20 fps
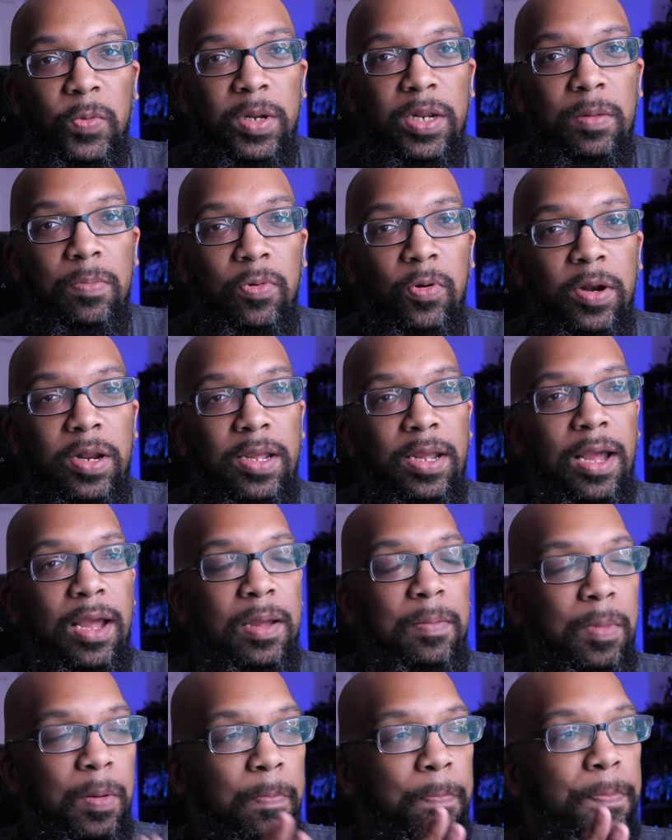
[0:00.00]
three D printing,
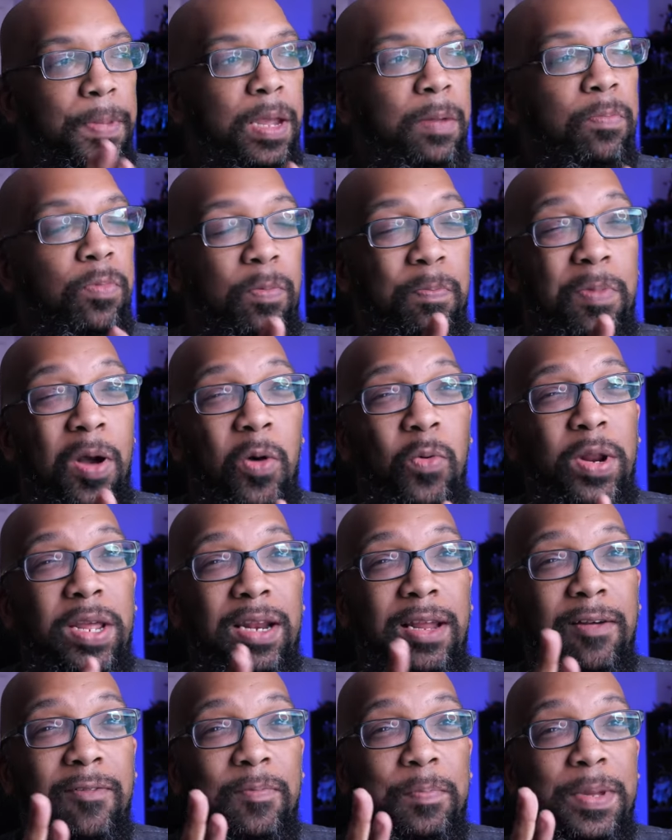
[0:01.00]
I'm a big
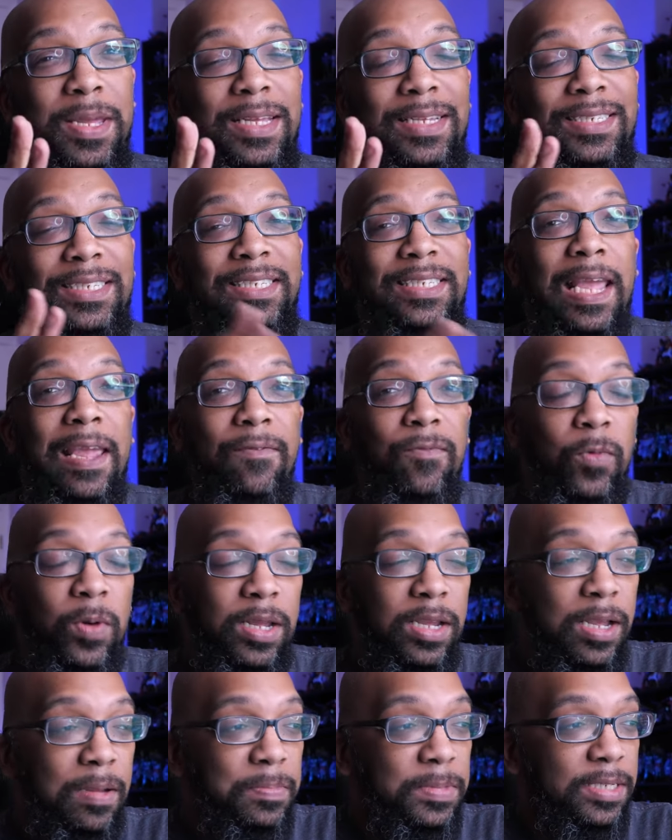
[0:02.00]
proponent of being safe
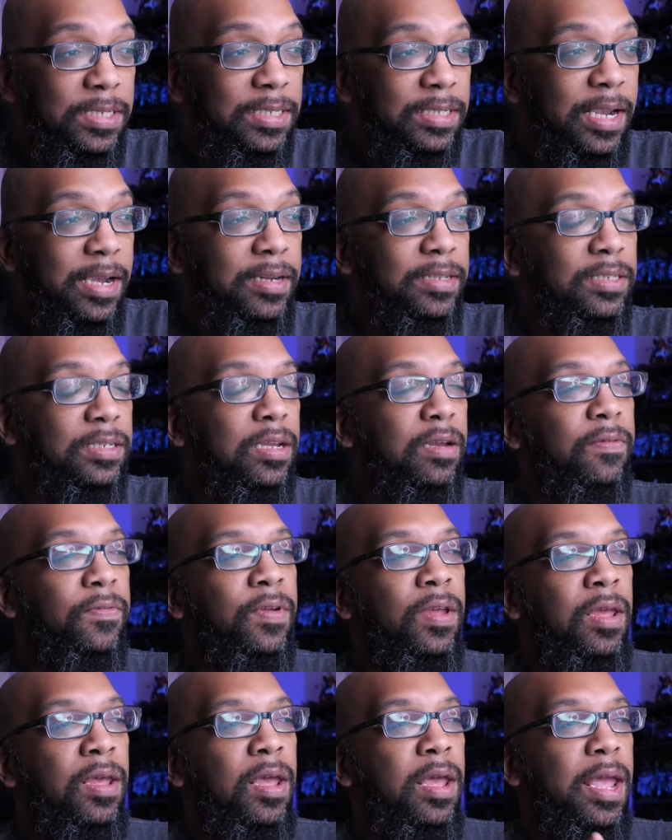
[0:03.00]
when it comes to this kind of
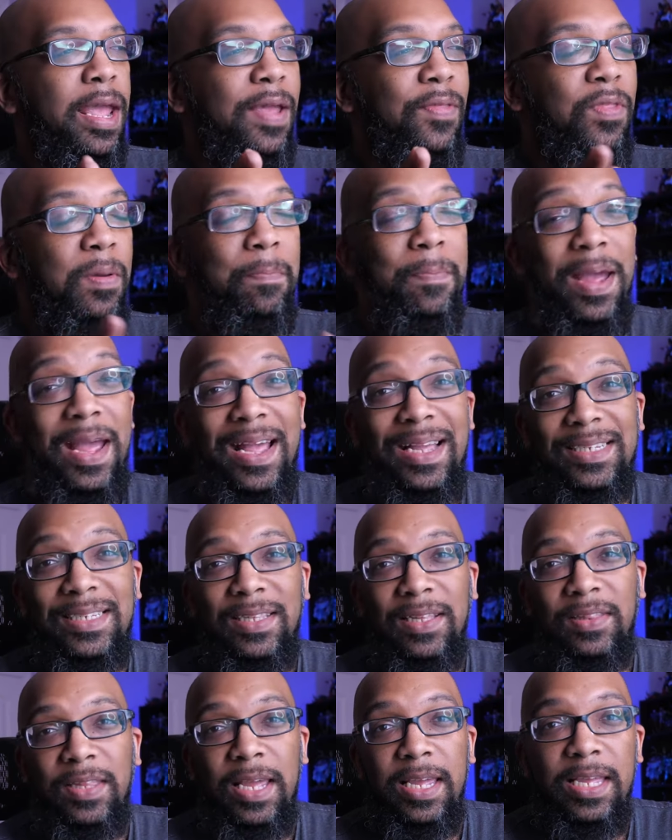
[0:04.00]
stuff. And the masks
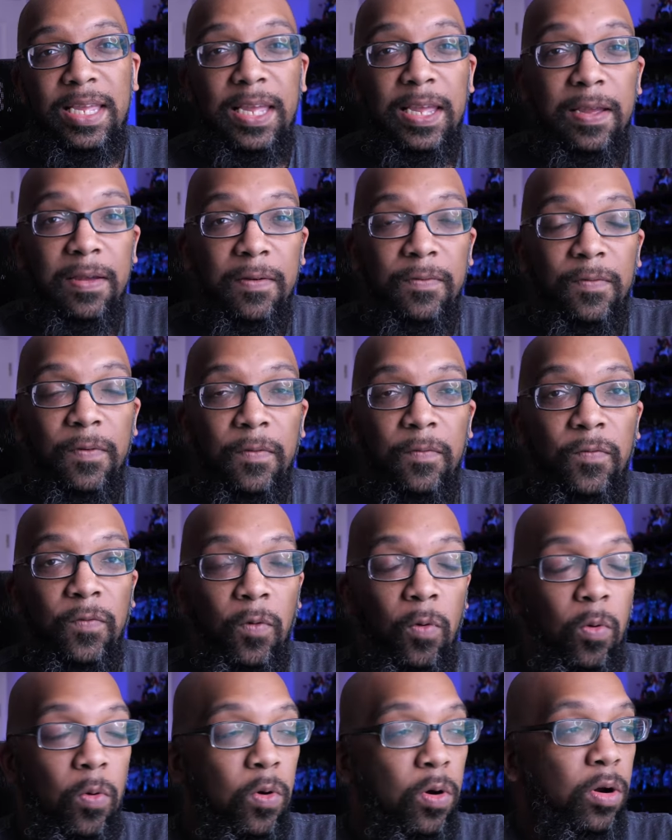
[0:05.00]
that they give
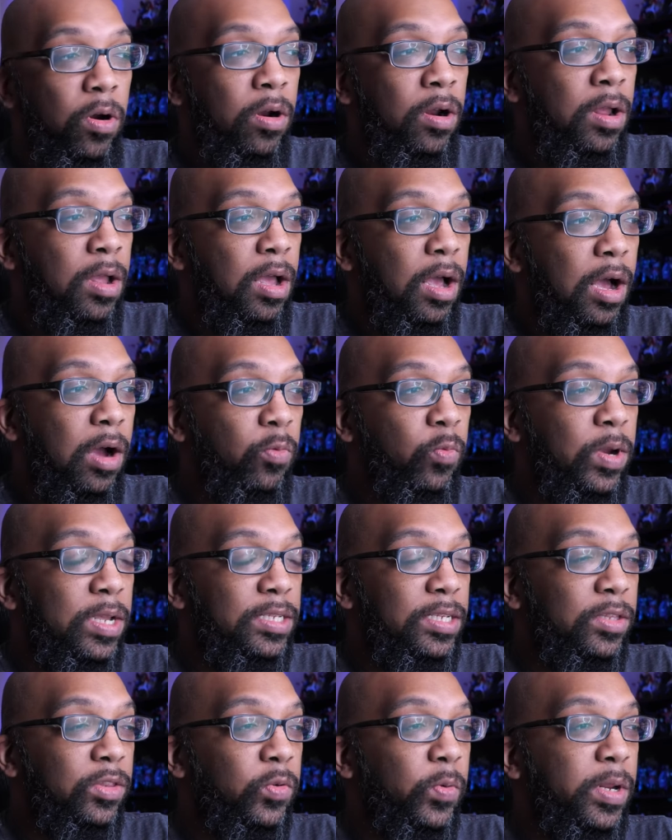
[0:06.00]
for uh,
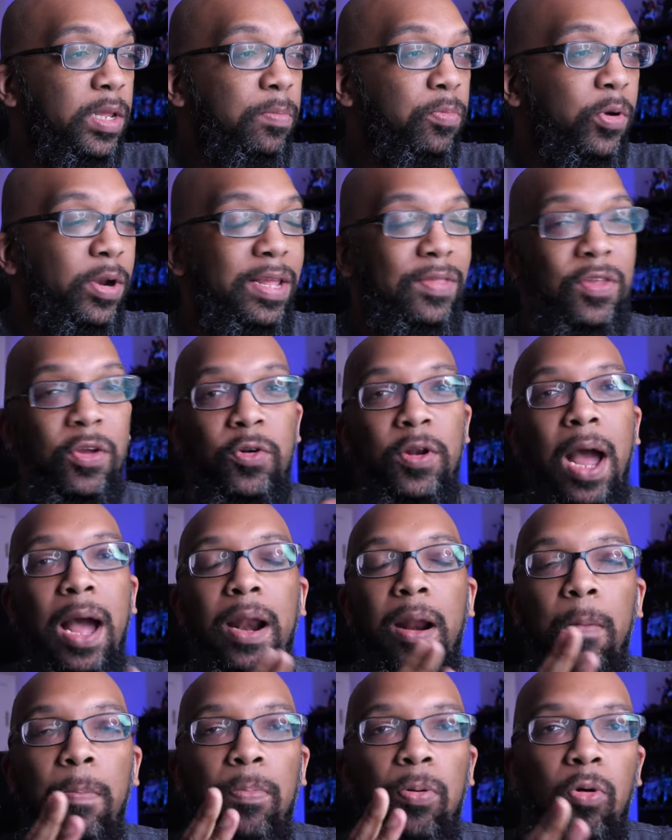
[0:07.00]
resin three D printing, they're
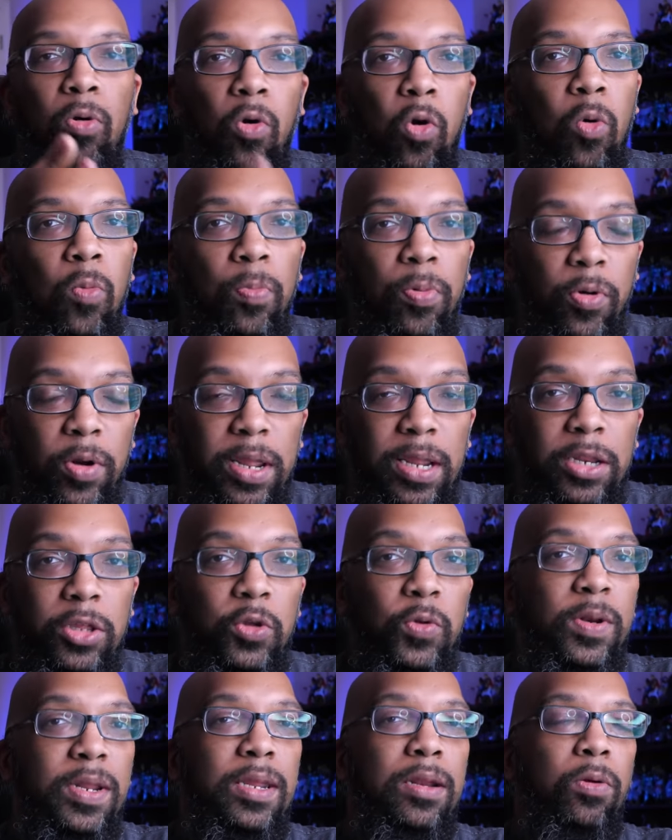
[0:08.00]
not appropriate.
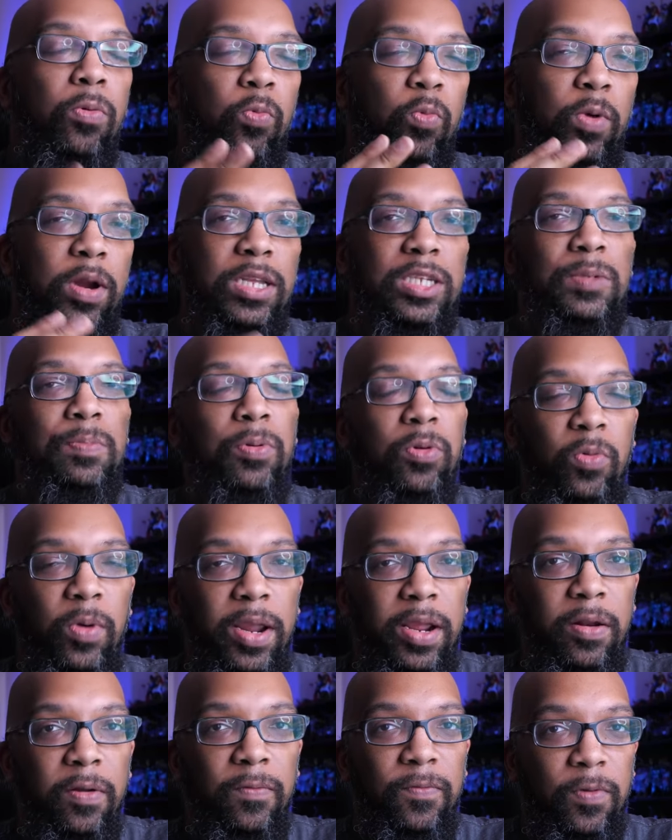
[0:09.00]
You need a
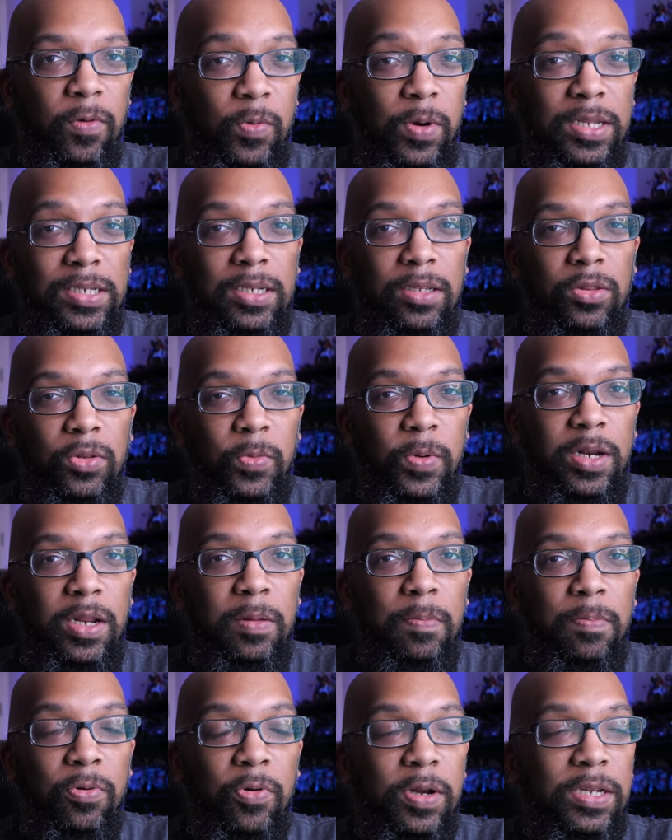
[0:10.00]
respirator for resin three
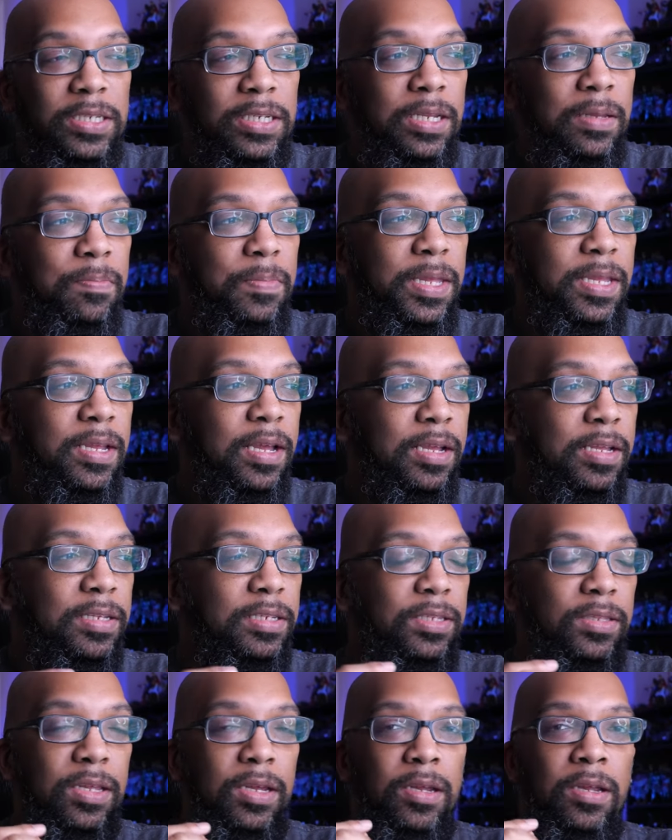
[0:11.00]
D printing,
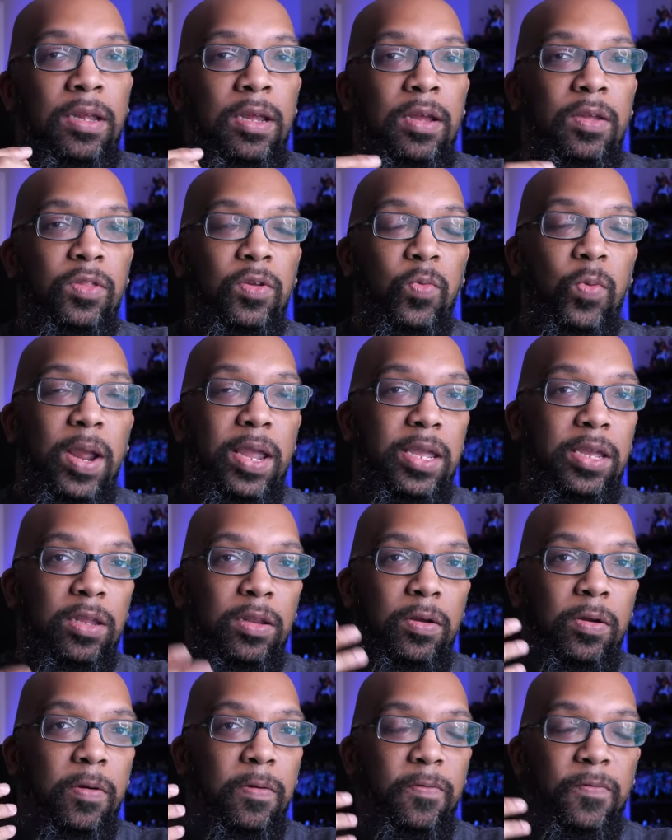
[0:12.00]
because the, the
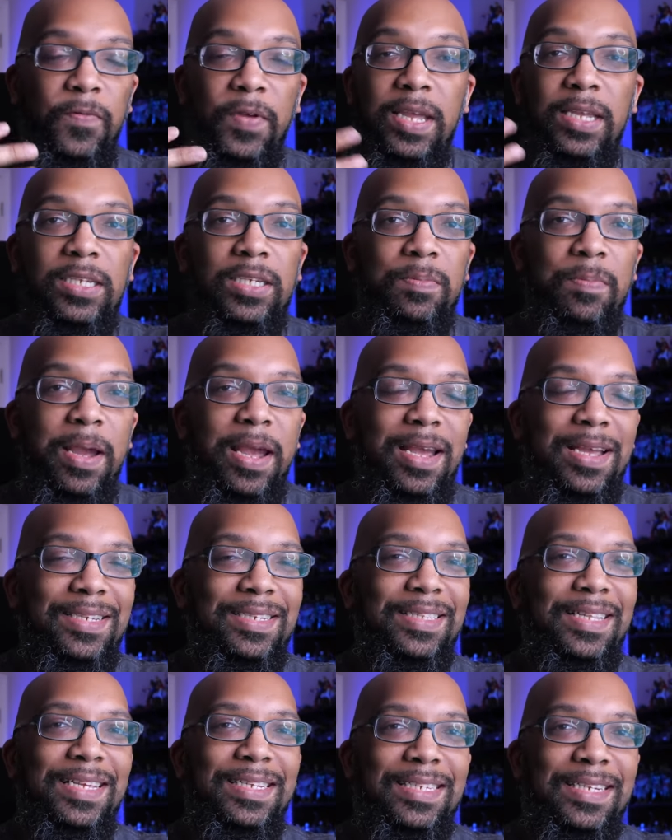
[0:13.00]
regular face
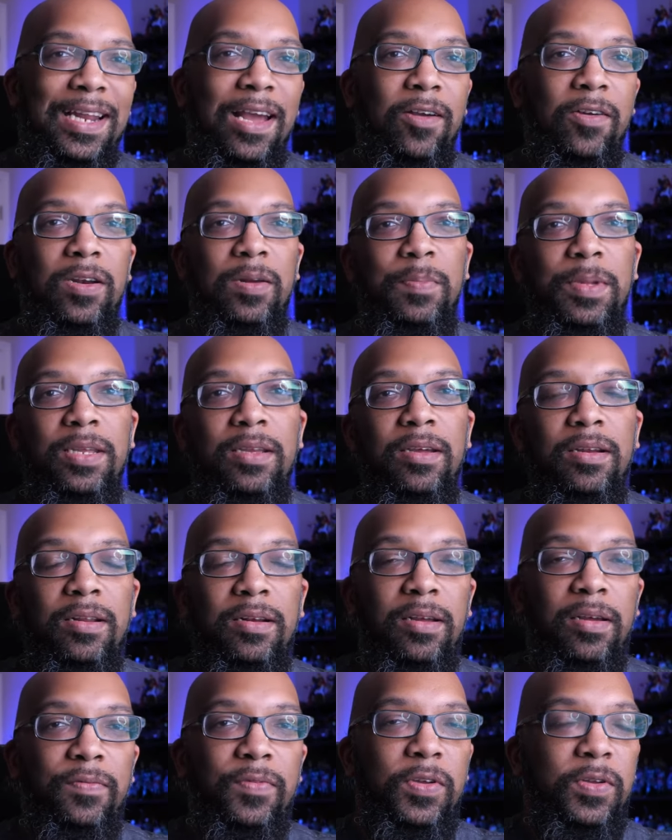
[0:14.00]
mask, that's not going to be good
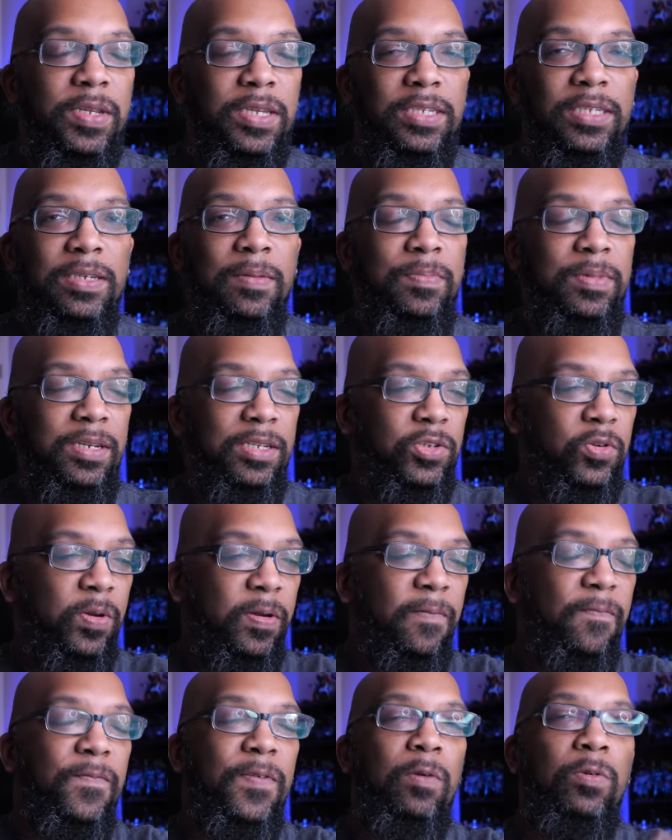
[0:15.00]
enough. You need something that's
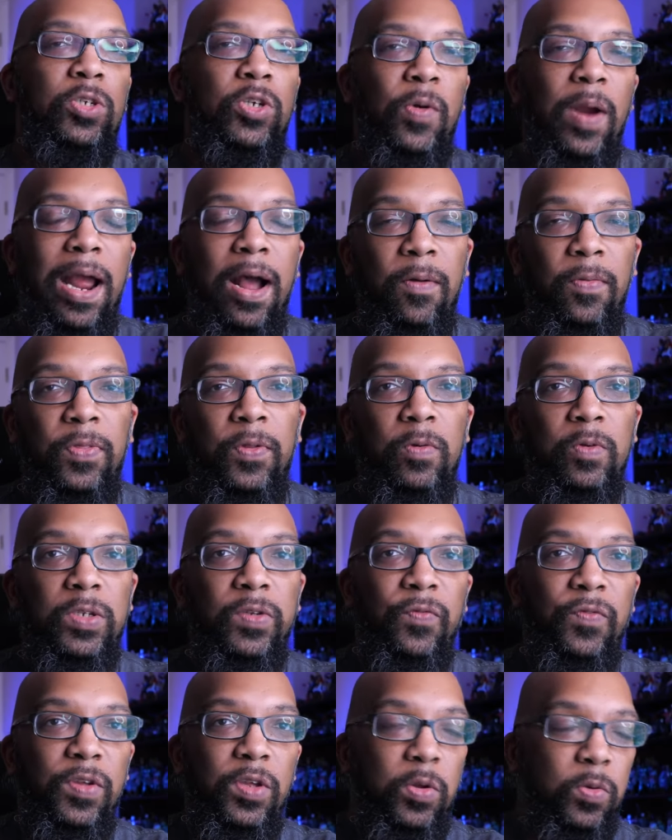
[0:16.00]
going to filter out those
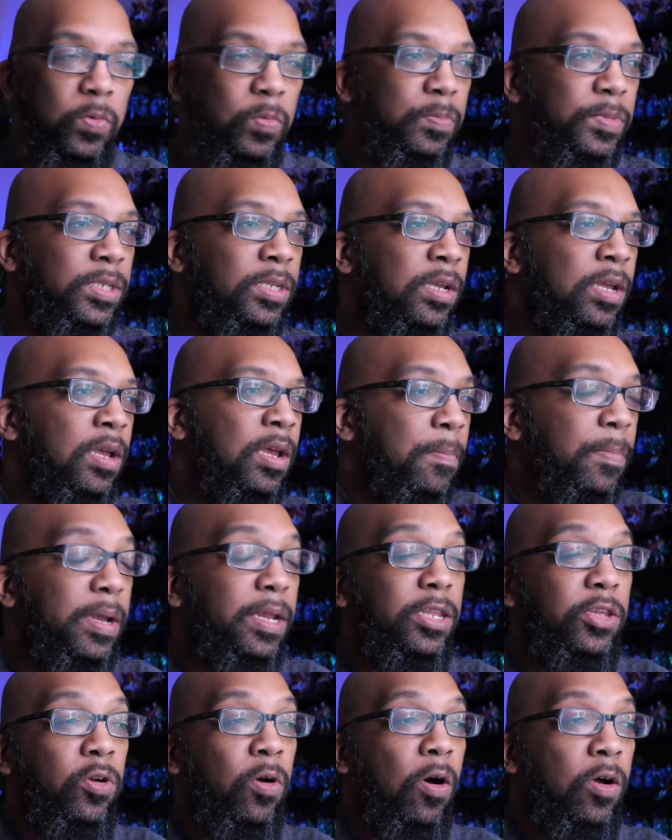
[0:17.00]
fumes.
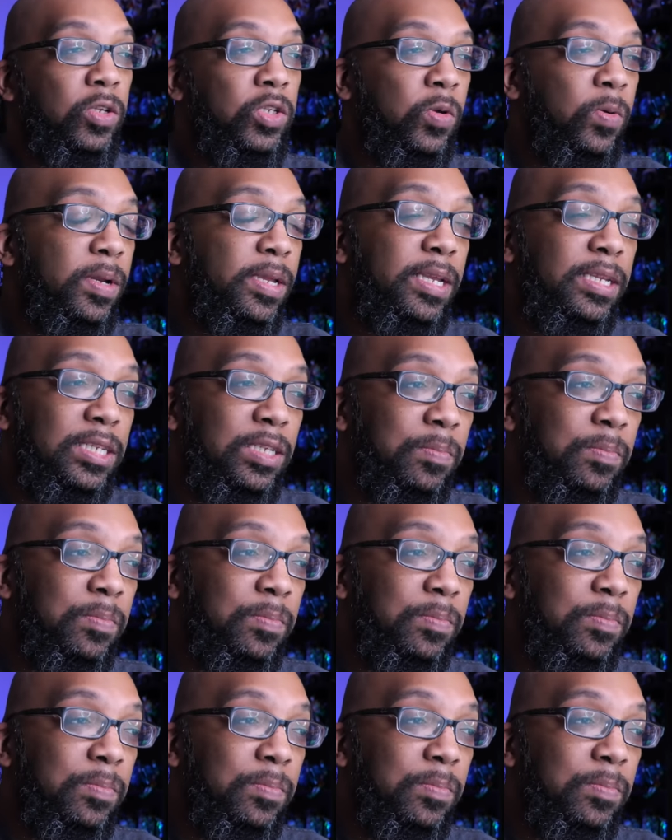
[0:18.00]
But you're also going to get